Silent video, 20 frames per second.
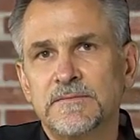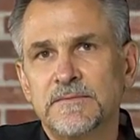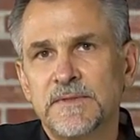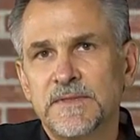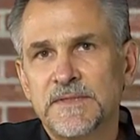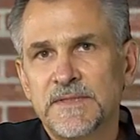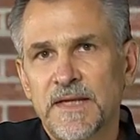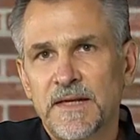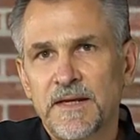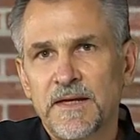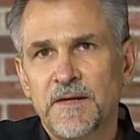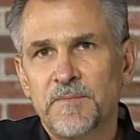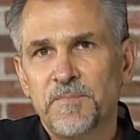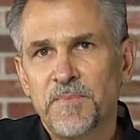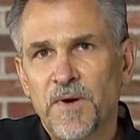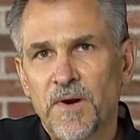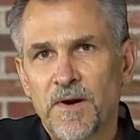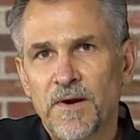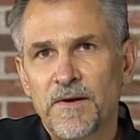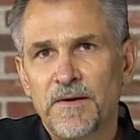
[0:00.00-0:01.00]
Setting a
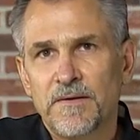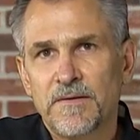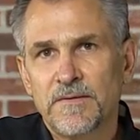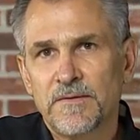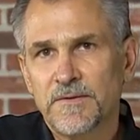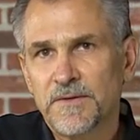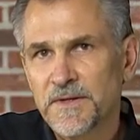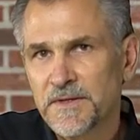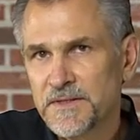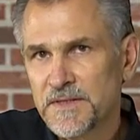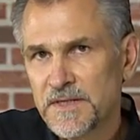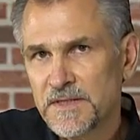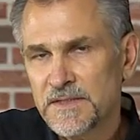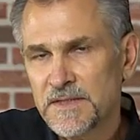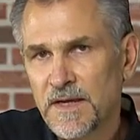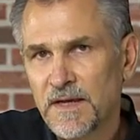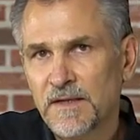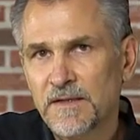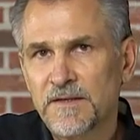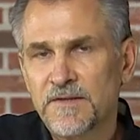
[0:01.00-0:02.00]
part or a
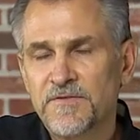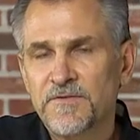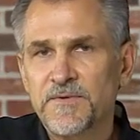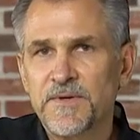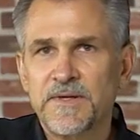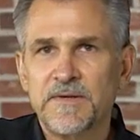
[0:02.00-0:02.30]
detail in 3